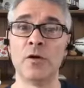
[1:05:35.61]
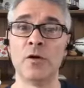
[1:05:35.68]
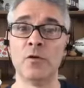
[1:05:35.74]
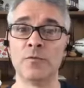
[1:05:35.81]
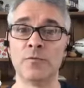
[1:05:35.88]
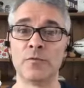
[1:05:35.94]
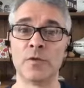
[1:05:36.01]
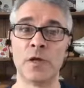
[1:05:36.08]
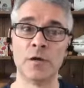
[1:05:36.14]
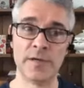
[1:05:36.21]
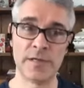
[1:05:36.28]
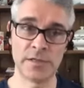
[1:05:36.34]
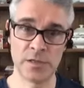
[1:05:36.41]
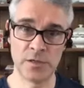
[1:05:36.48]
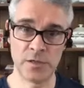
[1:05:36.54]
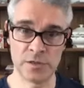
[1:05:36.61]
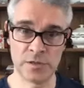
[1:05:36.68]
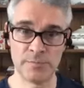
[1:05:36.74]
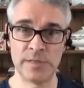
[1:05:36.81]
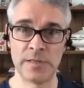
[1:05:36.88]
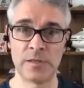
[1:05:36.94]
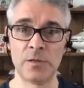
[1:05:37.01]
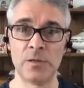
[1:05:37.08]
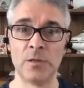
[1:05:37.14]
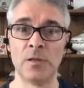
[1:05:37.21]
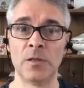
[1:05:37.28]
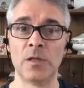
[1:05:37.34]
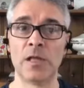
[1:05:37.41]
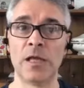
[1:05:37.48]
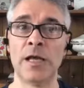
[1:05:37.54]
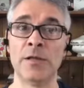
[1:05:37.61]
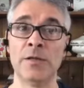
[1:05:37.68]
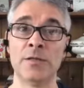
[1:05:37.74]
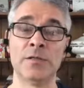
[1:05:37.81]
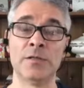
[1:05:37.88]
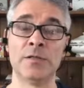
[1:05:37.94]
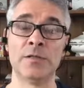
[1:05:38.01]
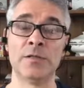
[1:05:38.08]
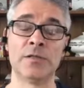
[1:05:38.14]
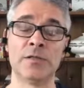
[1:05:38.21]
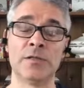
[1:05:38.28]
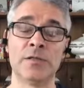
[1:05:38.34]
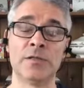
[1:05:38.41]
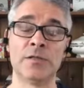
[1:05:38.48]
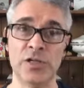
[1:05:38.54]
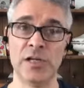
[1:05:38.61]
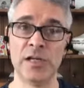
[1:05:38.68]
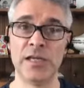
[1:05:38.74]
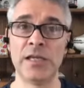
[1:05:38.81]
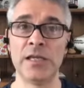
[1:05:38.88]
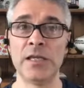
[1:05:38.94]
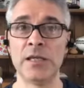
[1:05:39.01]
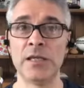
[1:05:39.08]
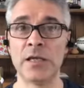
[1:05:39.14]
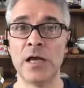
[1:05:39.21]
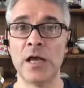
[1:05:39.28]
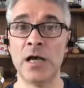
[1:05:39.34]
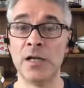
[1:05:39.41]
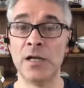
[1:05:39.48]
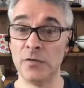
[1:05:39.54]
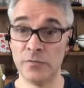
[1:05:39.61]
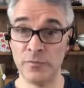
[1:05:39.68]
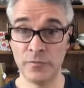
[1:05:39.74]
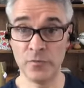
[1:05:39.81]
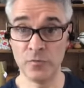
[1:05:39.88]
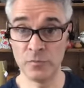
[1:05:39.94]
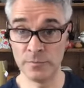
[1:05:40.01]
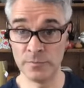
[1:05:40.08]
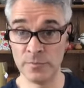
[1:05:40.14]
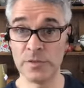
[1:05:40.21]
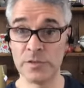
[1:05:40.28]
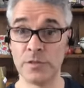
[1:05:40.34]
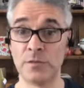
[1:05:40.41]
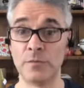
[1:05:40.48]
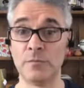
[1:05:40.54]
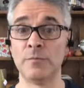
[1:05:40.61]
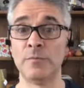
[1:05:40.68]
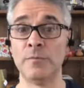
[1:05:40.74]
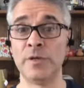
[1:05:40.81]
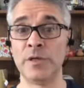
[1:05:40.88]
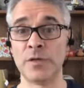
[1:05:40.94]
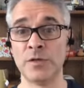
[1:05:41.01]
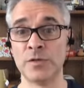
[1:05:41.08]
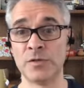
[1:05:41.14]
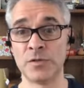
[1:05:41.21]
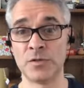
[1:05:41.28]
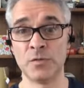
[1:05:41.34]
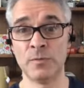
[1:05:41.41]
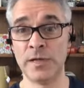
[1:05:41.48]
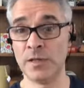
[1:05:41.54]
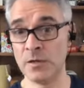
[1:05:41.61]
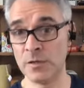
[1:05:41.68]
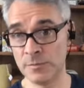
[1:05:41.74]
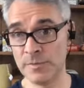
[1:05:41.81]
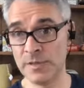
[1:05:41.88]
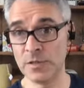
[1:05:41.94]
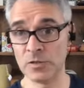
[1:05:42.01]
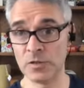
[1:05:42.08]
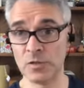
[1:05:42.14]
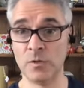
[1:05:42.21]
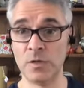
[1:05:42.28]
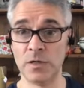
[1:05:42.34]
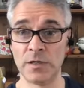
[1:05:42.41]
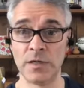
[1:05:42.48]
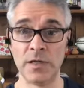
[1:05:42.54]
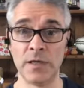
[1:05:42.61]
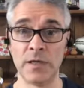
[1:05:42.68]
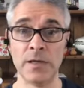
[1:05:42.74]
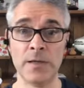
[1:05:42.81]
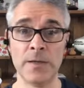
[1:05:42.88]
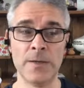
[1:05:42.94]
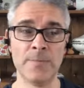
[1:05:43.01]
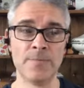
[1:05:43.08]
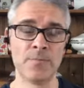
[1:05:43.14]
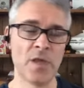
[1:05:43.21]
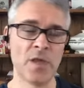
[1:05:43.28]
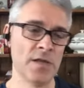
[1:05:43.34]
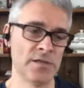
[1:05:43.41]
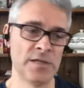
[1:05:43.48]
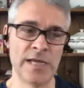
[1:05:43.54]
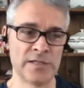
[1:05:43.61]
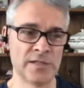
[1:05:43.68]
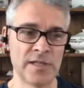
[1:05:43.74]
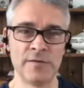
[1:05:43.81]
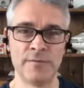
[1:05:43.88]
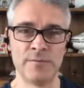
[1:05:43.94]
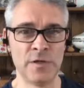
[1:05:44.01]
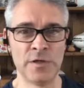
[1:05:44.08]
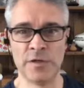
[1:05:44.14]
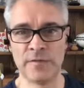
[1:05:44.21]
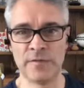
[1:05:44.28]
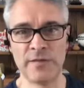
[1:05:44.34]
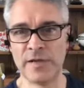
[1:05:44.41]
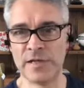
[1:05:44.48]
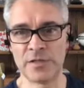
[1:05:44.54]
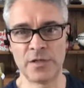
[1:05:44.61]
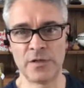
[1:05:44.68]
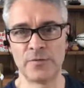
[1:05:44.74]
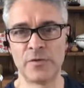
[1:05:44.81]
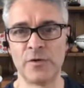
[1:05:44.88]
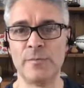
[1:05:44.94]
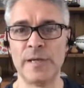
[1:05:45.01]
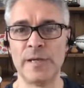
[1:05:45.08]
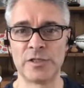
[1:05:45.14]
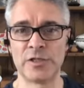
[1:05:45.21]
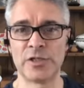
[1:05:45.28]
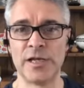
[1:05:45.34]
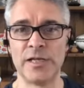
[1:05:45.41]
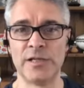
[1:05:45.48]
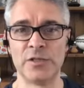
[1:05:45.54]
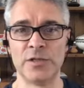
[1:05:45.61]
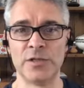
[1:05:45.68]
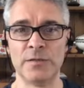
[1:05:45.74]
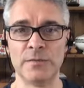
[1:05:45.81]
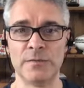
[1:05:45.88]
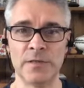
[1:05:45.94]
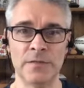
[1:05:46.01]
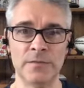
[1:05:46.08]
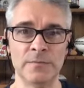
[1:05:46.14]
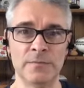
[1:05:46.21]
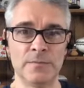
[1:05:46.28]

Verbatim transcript: of going to hospital and actually uninformed because the way the hospitals are working, and yes, they you know they've had to go through immense change and and